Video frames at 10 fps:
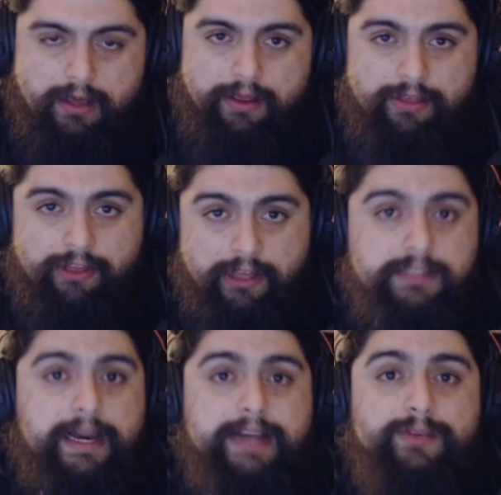
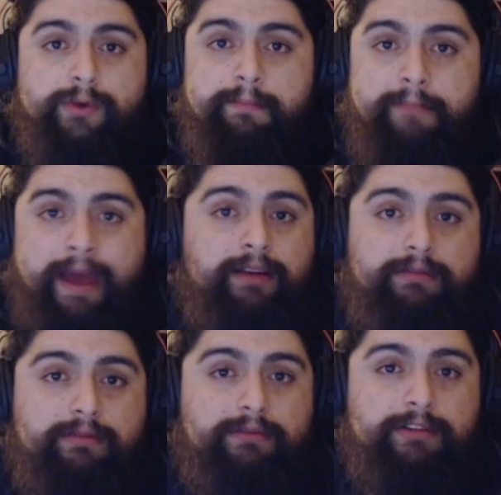These guys were meant
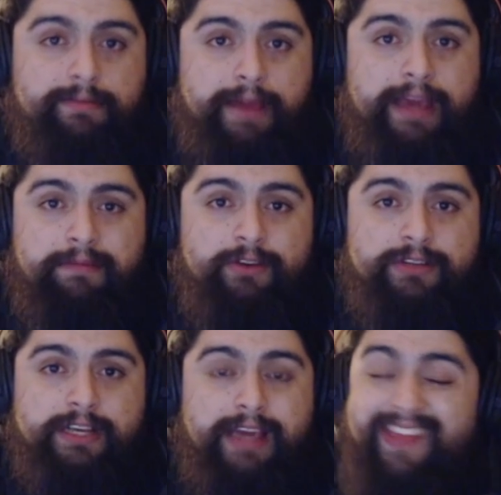to make
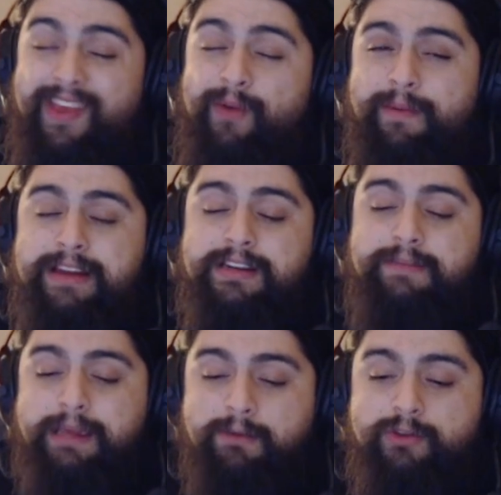music, and they were meant to
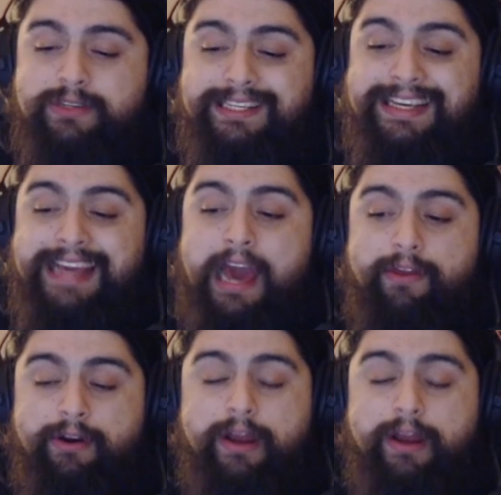make music together,